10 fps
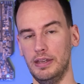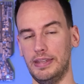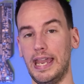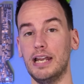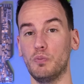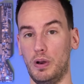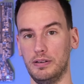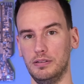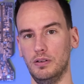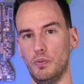They had
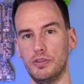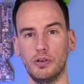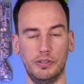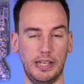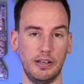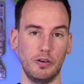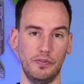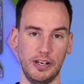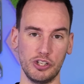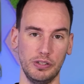one with
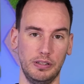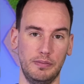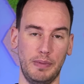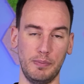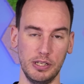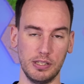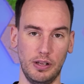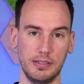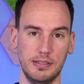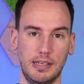conventional memory
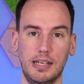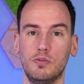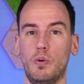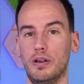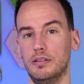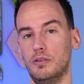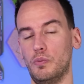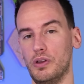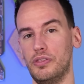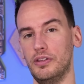slots and one
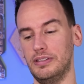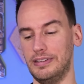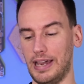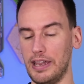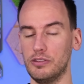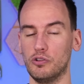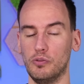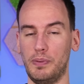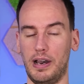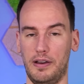with the
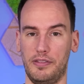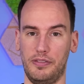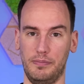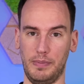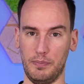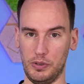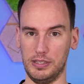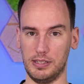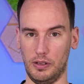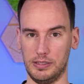NitroPath memory
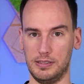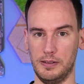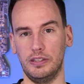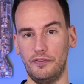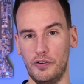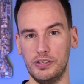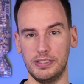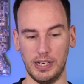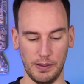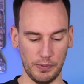slots. The first
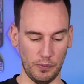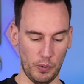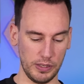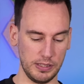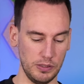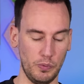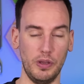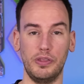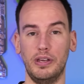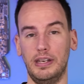setup was
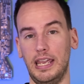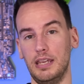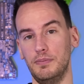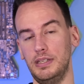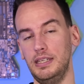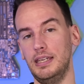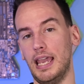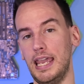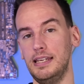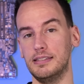with an
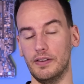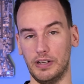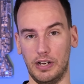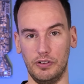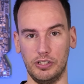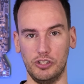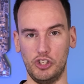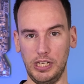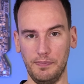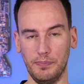AMD
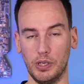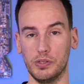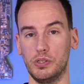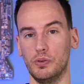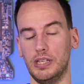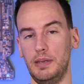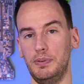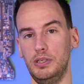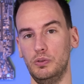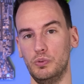8700G because those
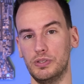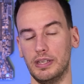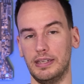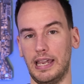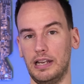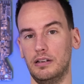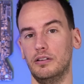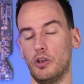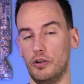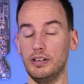APUs
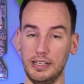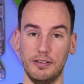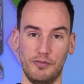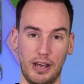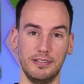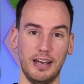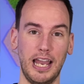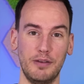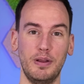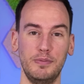can currently run
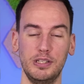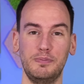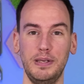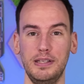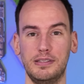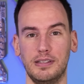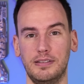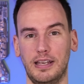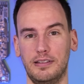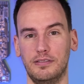higher memory speeds
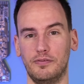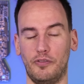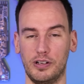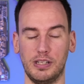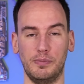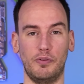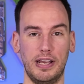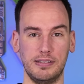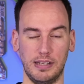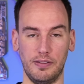than, for example,
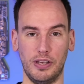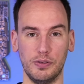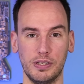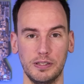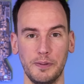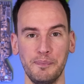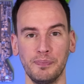Ryzen 9000.